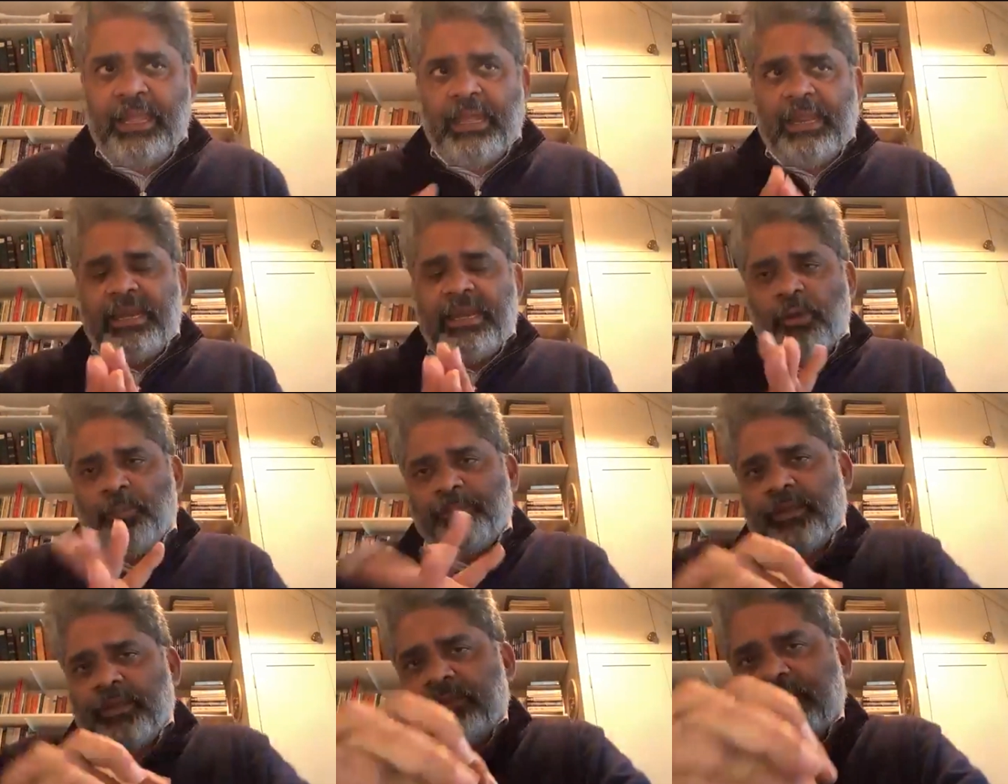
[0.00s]
Now,
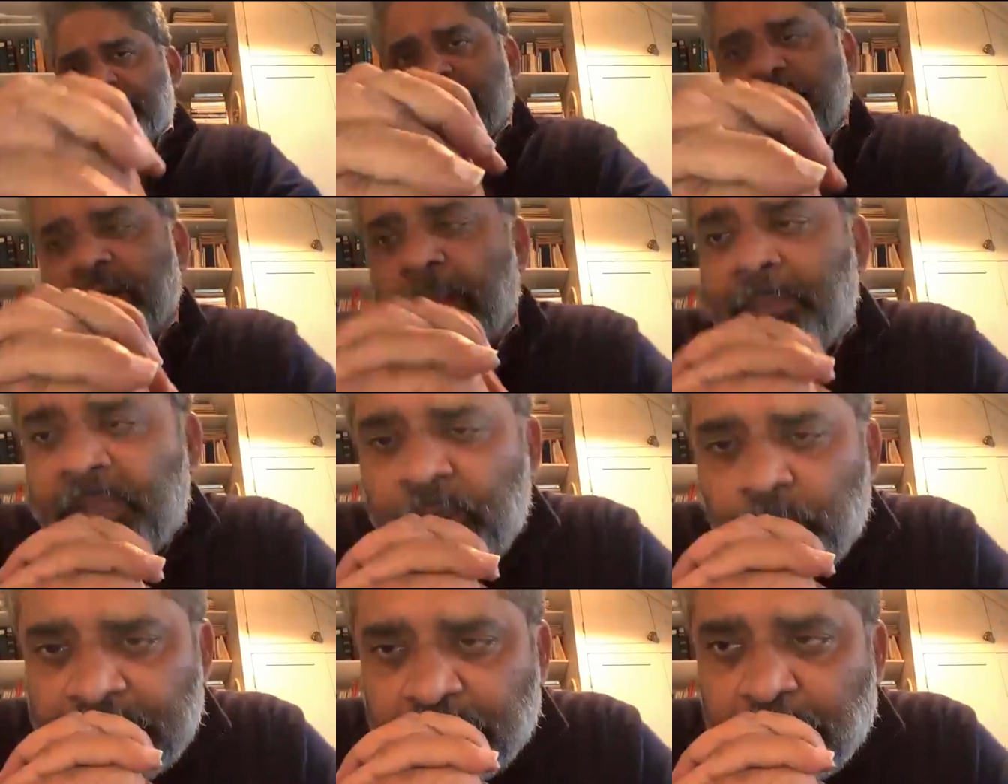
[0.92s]
the trouble
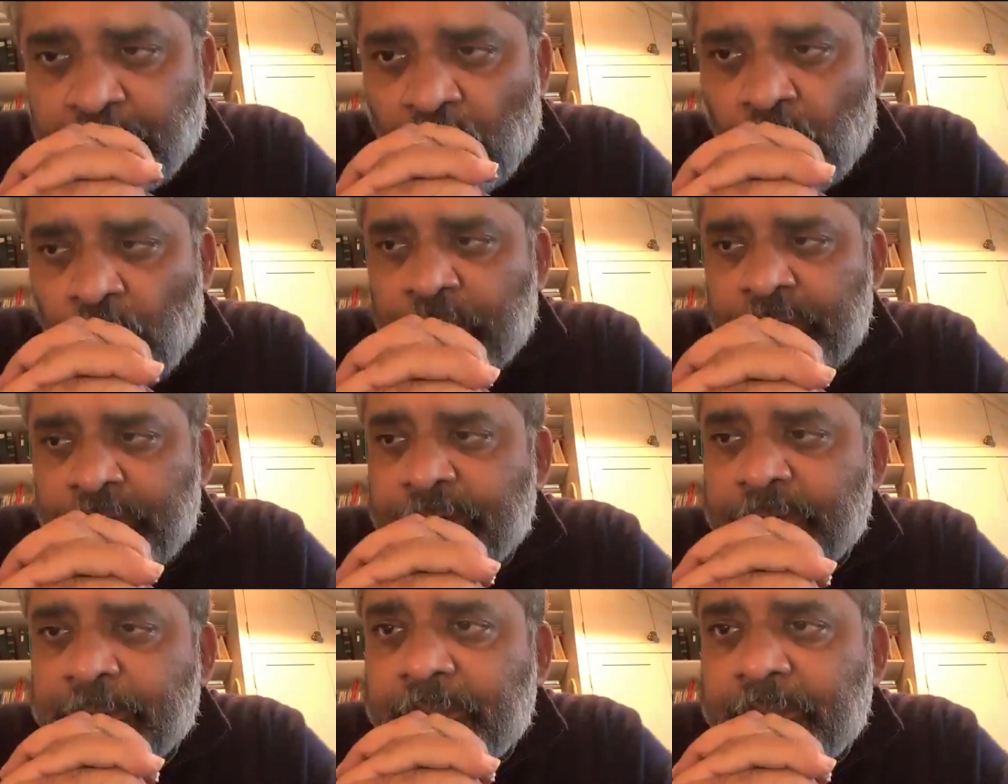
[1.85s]
with
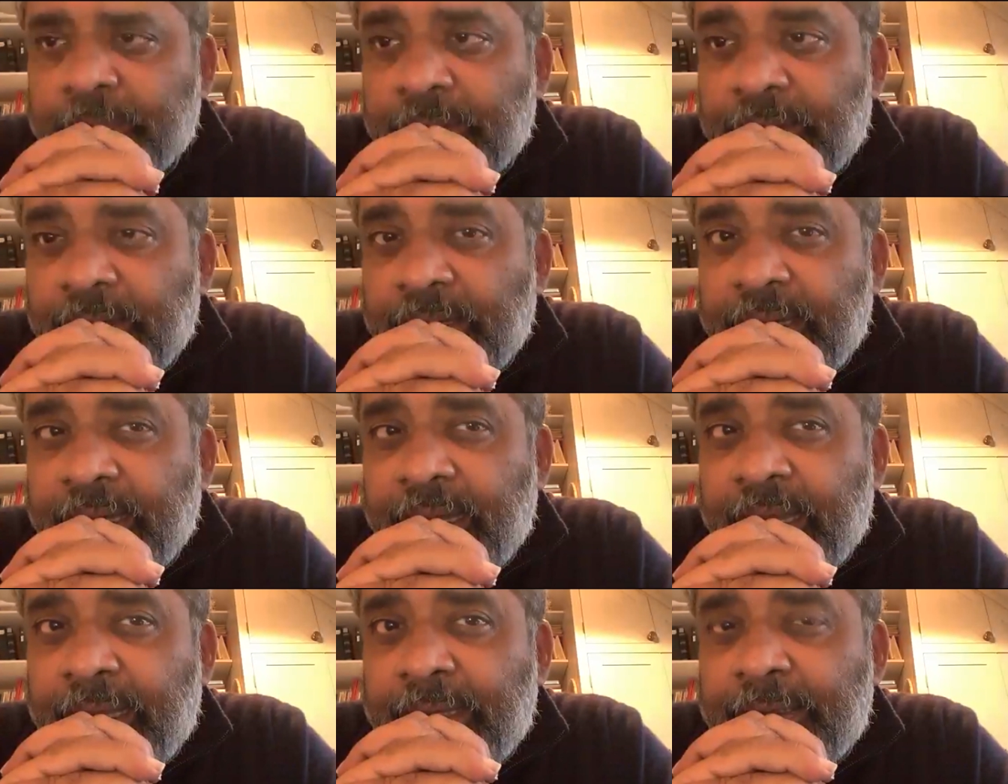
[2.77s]
bonds
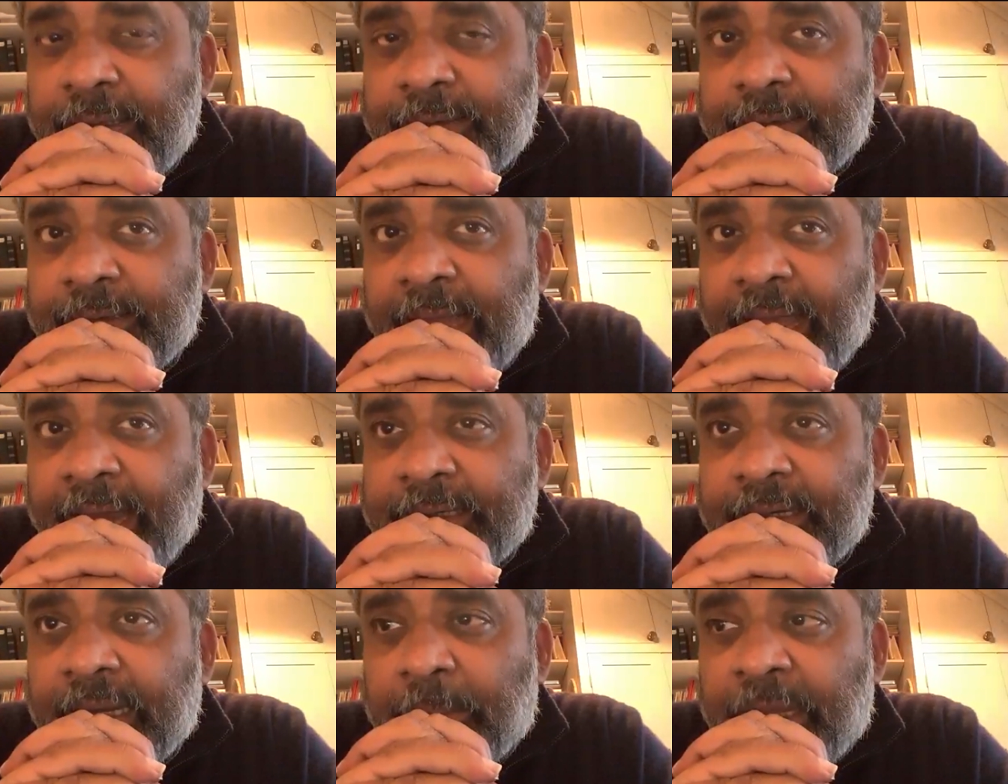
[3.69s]
is that
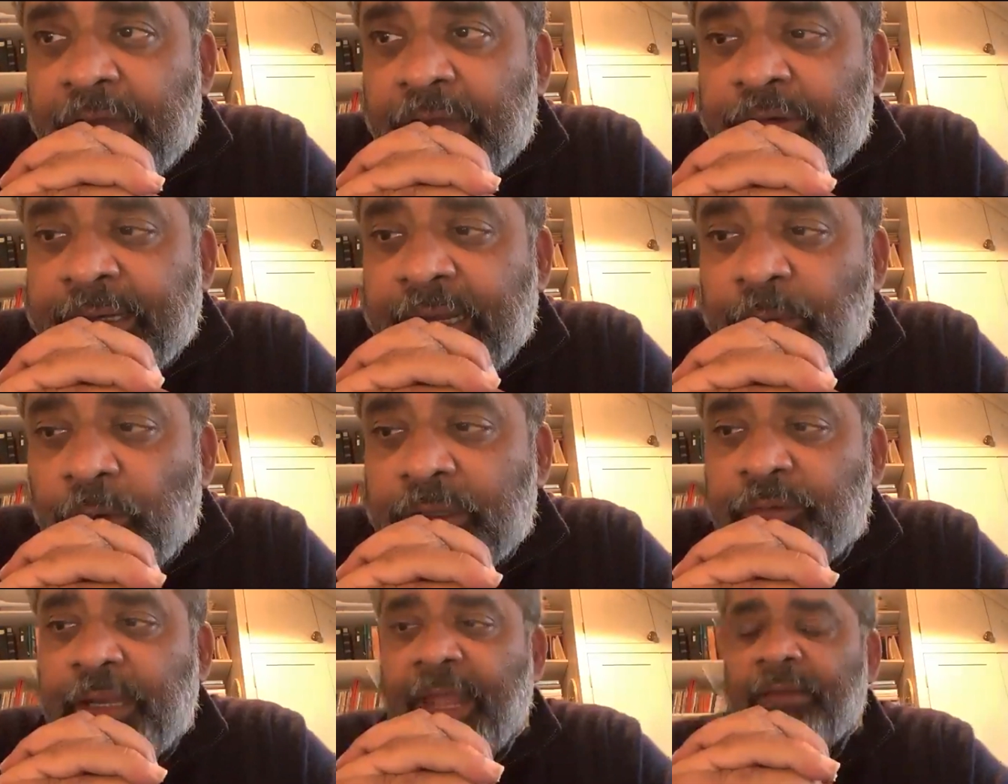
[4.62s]
immediately what
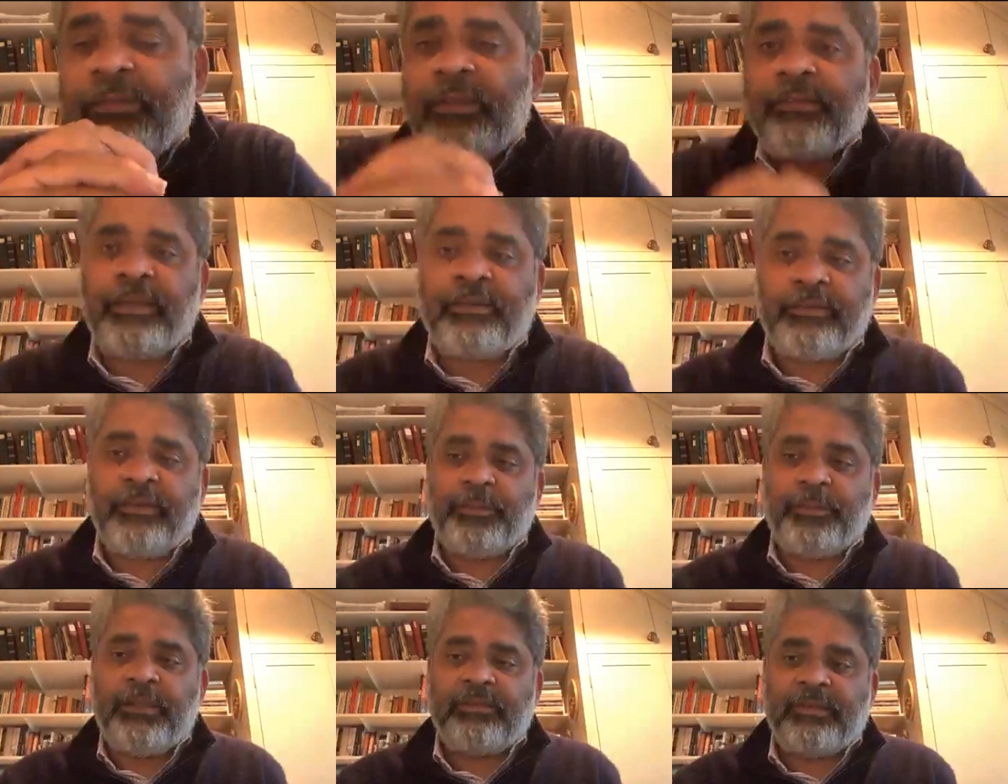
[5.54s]
the financial sector has
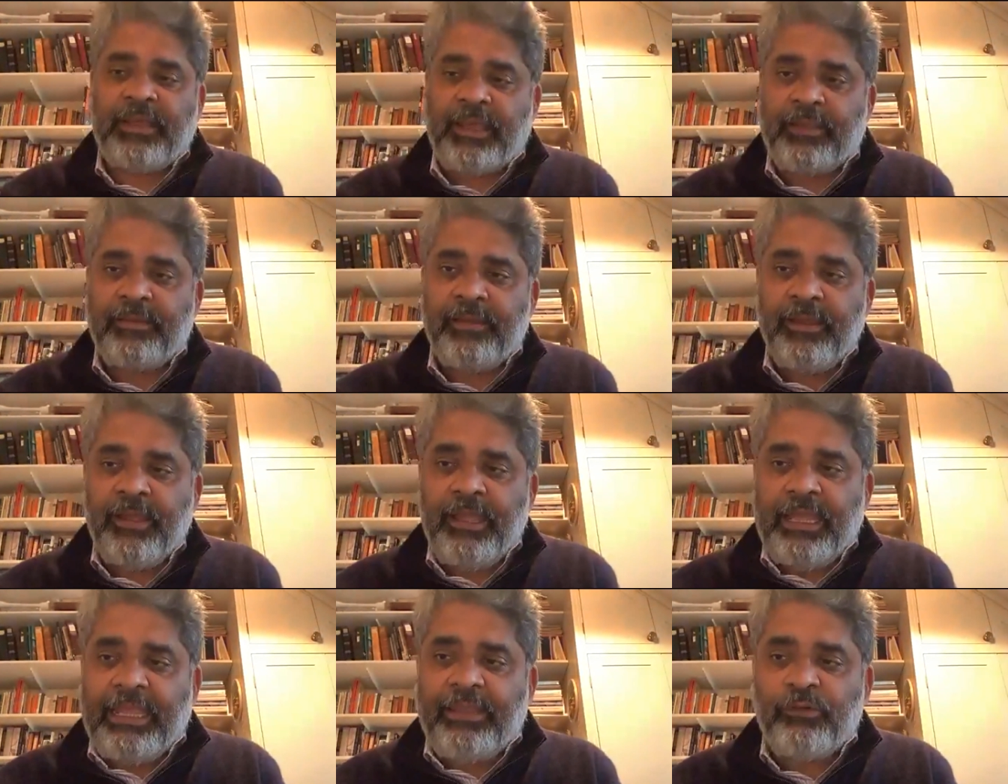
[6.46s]
been saying
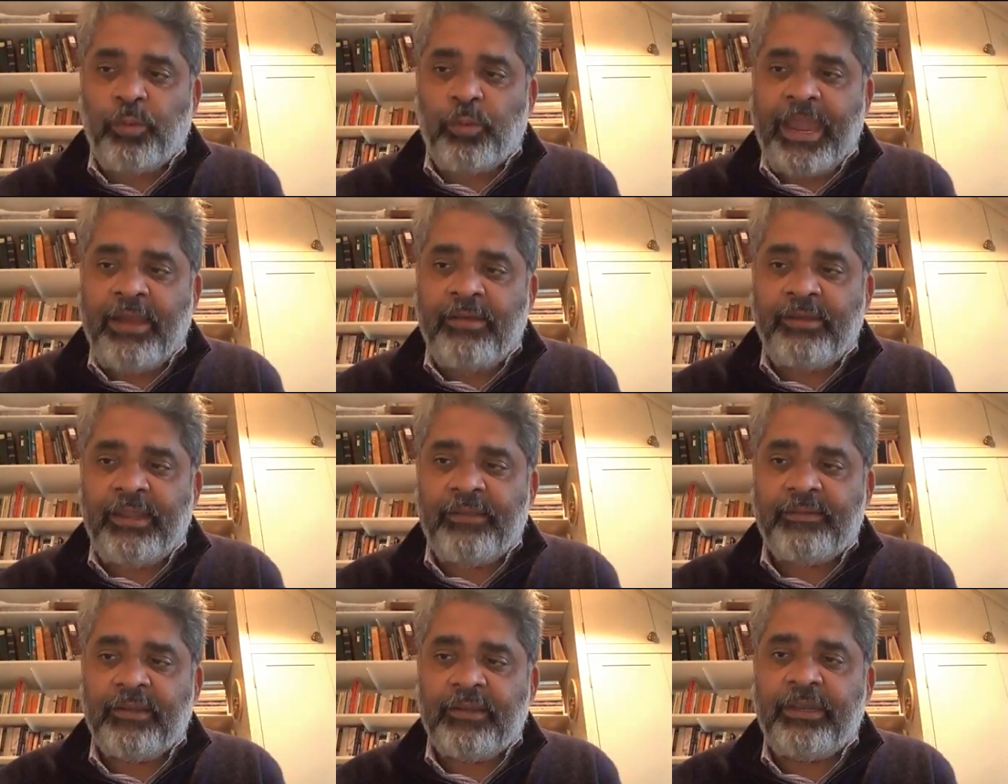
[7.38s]
is, where
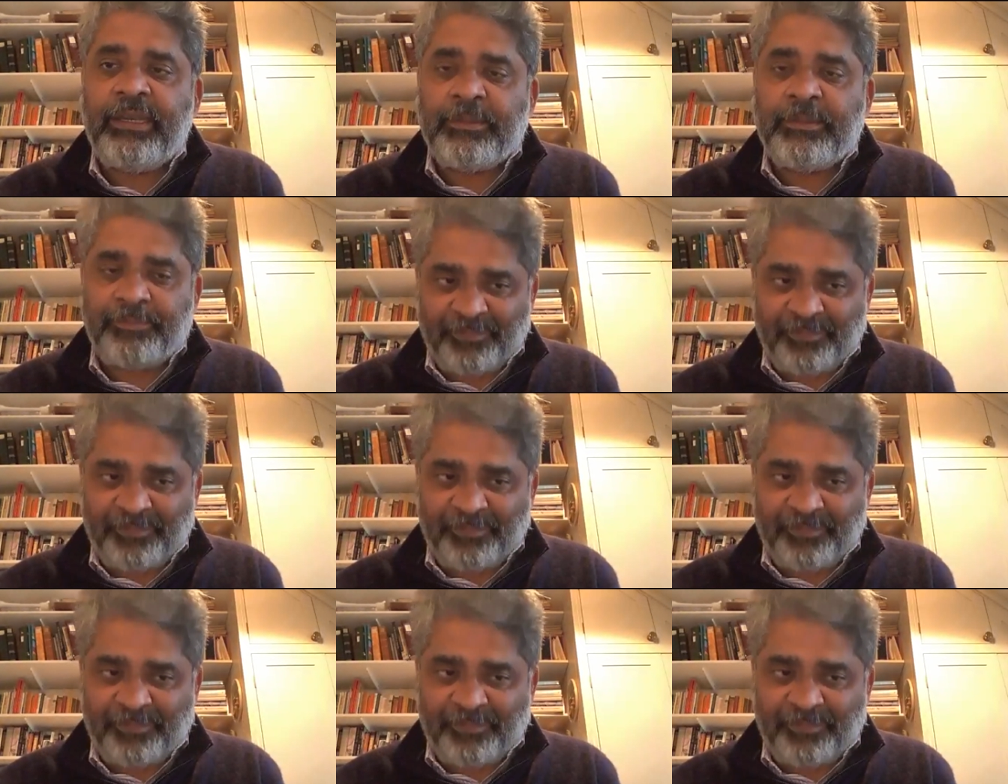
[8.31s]
is the greening?